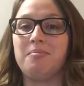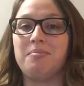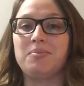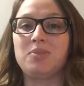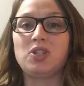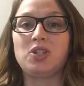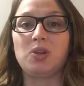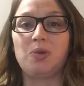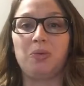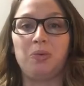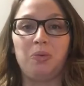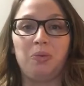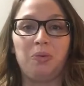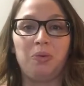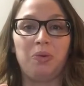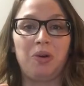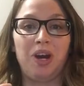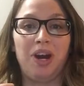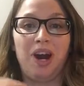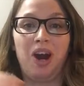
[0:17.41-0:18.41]

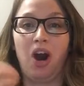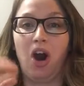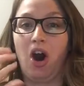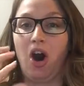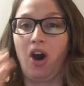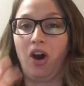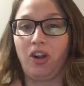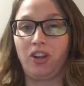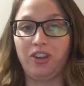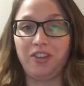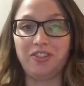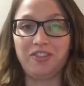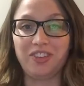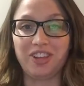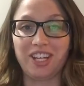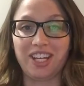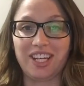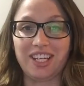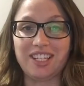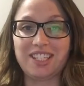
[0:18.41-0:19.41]
So all of
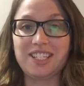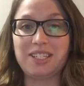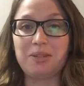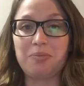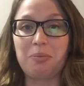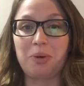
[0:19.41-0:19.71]
this